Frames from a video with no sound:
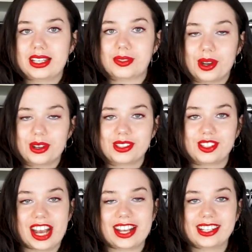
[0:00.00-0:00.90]
sweaters and
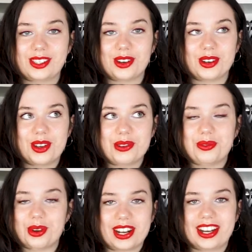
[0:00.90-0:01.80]
jackets are not
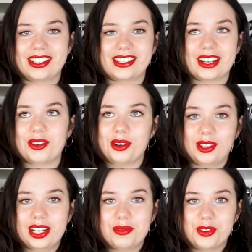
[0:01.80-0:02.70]
organized at all
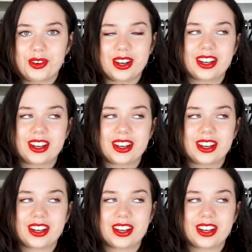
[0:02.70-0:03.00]
anymore,